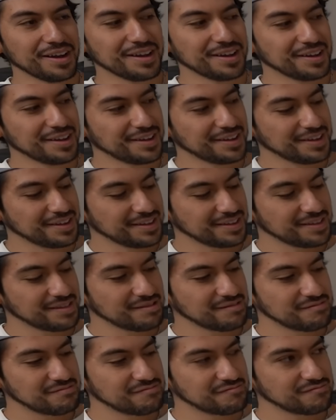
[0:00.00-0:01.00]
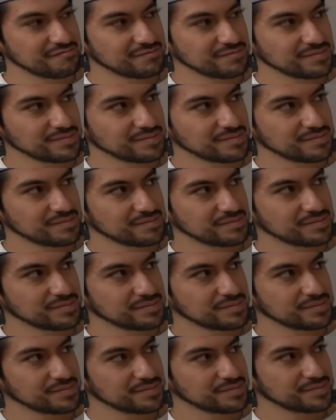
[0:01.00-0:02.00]

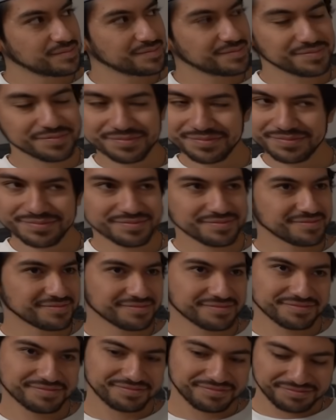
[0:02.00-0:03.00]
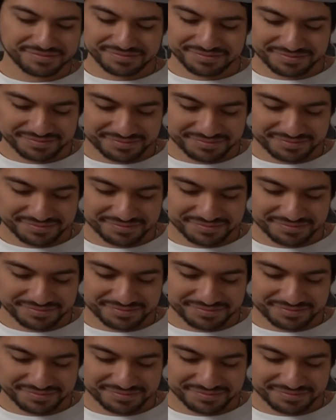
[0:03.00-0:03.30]
The person shown says nothing.